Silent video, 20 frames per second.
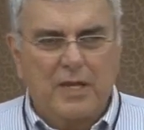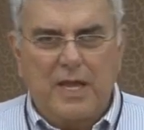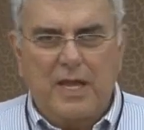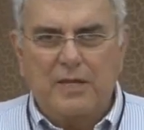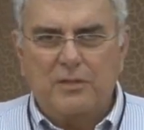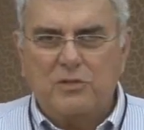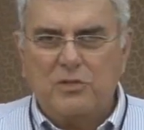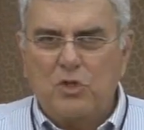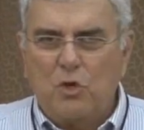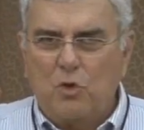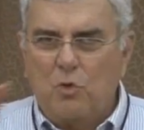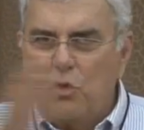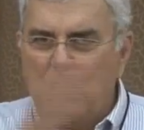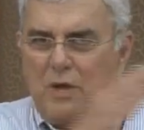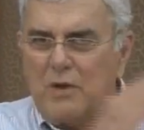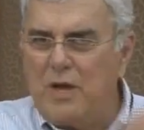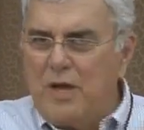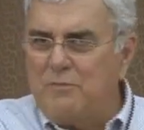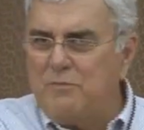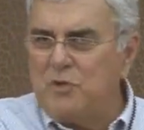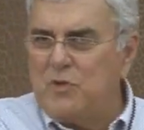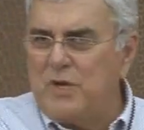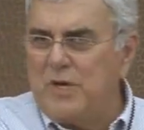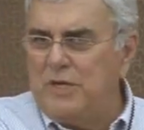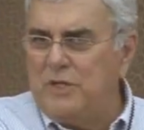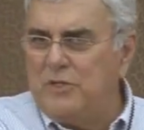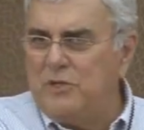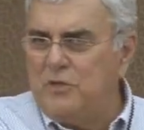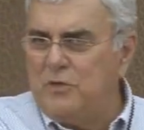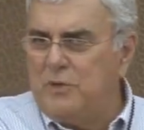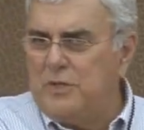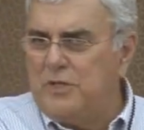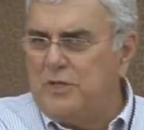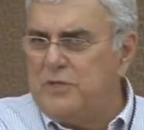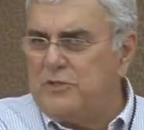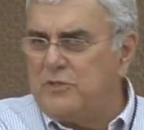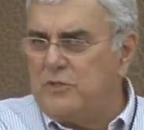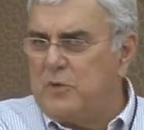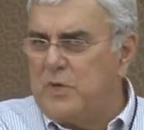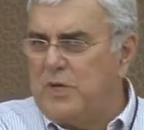And so, what I'm trying to do with
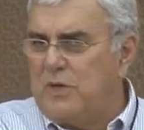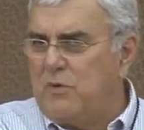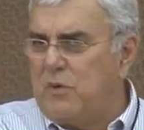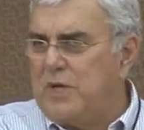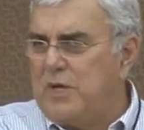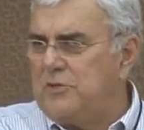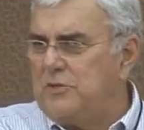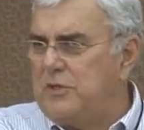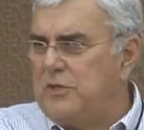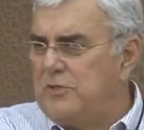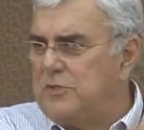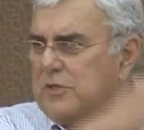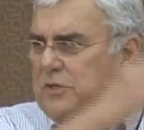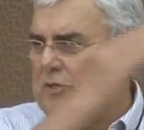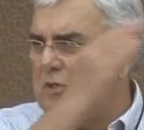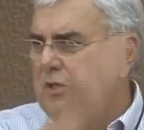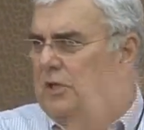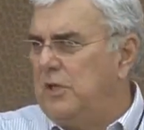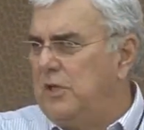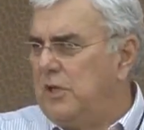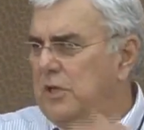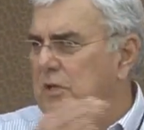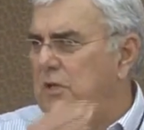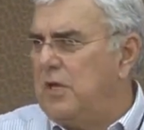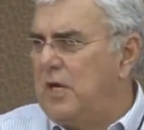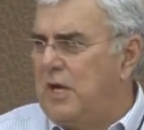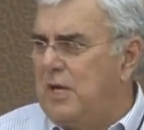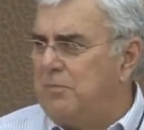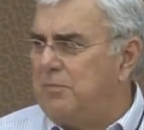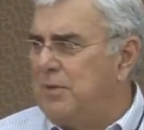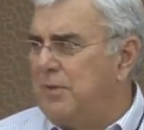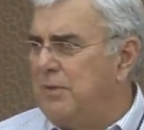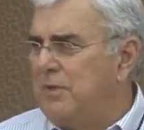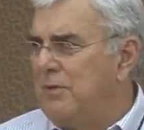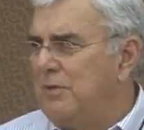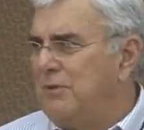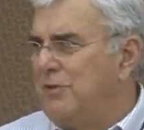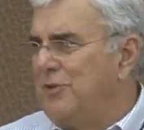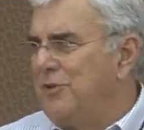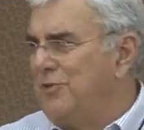these three questions is clear up
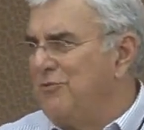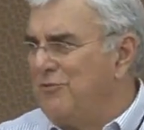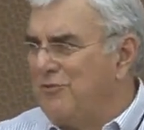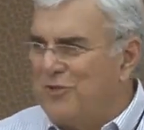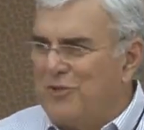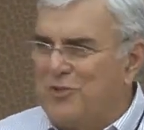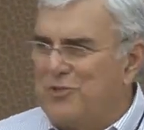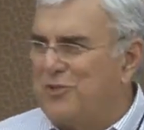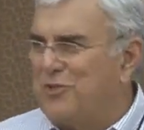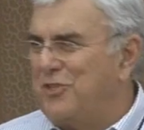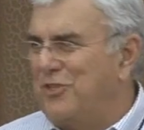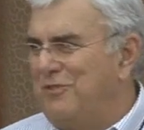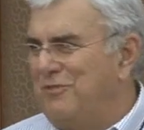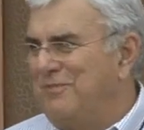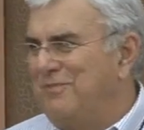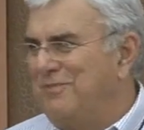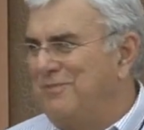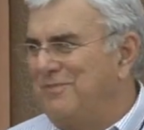confusion